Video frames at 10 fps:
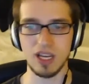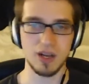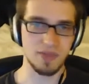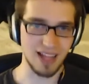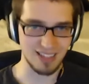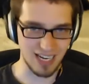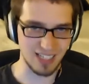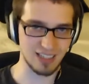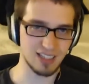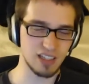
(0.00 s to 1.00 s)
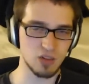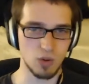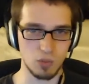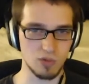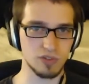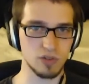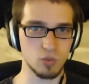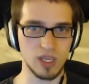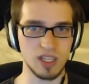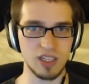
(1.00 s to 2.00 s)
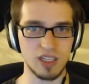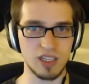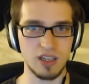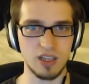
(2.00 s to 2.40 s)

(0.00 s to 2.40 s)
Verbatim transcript: And that's kind of the thing that you want to review weekly.